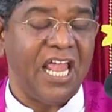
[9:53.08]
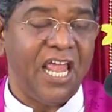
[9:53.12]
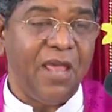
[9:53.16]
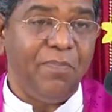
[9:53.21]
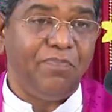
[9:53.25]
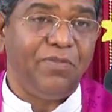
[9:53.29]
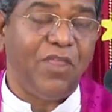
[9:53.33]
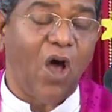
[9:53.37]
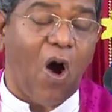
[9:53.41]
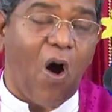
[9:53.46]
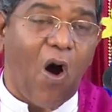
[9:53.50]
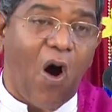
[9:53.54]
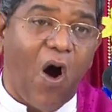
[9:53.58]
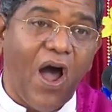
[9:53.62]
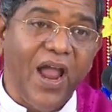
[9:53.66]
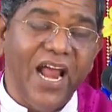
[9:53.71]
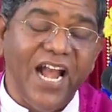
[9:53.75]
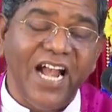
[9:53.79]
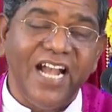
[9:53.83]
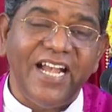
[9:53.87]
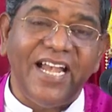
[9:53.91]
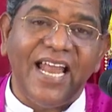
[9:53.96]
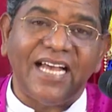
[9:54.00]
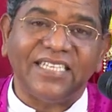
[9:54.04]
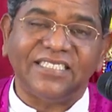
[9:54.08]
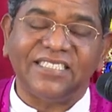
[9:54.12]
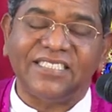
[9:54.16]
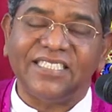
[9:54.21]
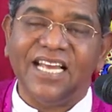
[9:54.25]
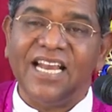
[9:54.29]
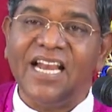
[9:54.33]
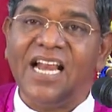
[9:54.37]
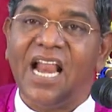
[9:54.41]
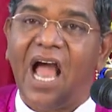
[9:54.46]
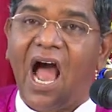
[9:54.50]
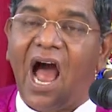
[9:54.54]
If the oil
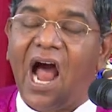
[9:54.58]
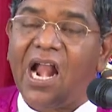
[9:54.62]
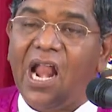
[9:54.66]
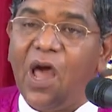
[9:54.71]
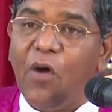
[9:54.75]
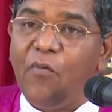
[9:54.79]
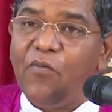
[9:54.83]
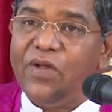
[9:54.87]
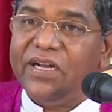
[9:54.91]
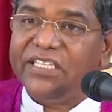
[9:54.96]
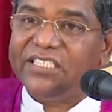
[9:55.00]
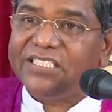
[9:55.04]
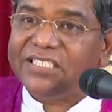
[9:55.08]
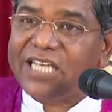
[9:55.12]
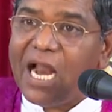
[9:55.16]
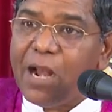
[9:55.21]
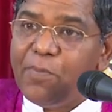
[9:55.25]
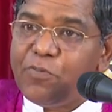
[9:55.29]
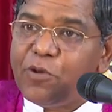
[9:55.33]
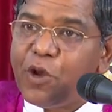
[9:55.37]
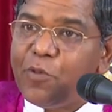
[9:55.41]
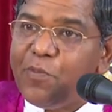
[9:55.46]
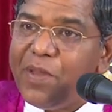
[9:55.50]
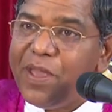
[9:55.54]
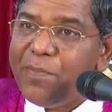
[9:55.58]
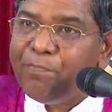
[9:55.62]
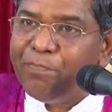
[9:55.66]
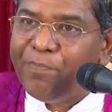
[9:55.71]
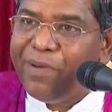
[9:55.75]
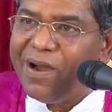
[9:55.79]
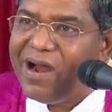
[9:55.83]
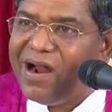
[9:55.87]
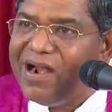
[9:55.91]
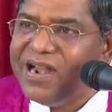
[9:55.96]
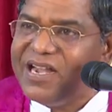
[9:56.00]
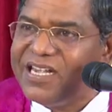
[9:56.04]
doesn't allow itself to be
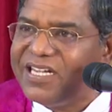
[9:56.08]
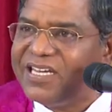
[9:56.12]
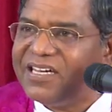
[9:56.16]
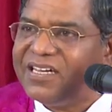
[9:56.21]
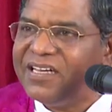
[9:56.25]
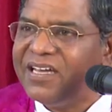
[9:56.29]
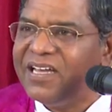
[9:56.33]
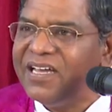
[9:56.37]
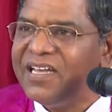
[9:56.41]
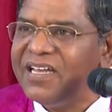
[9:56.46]
burnt,